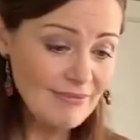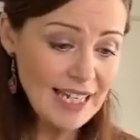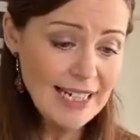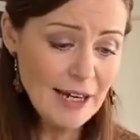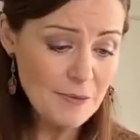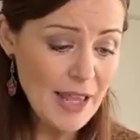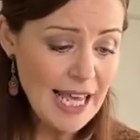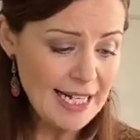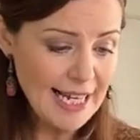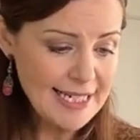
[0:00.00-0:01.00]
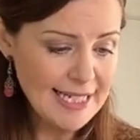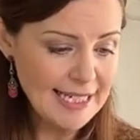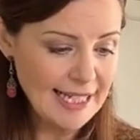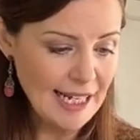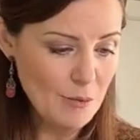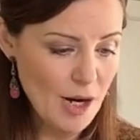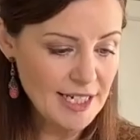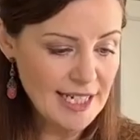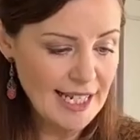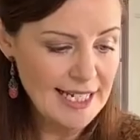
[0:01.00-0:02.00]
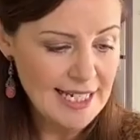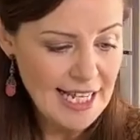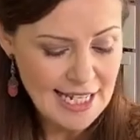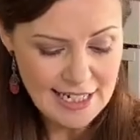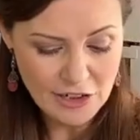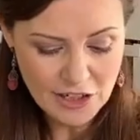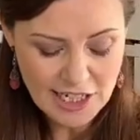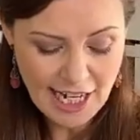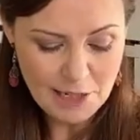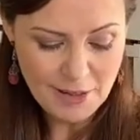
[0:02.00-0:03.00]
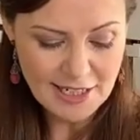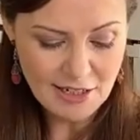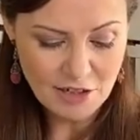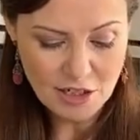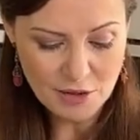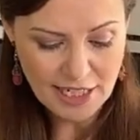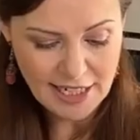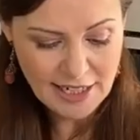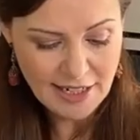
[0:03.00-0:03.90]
Now, next thing that I want is another tiny bit of salt goes in.